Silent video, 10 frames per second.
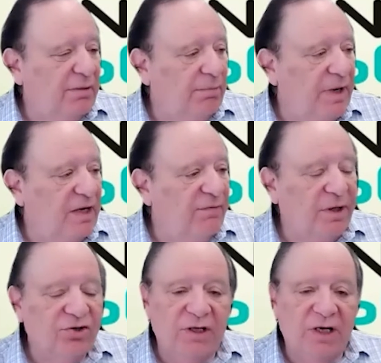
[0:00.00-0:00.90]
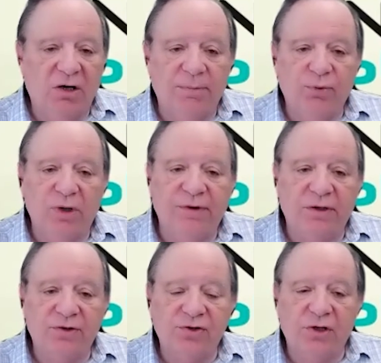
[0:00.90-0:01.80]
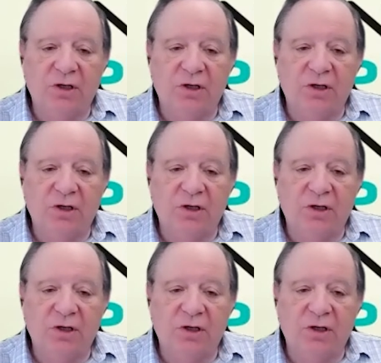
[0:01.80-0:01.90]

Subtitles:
might have mentioned that on a previous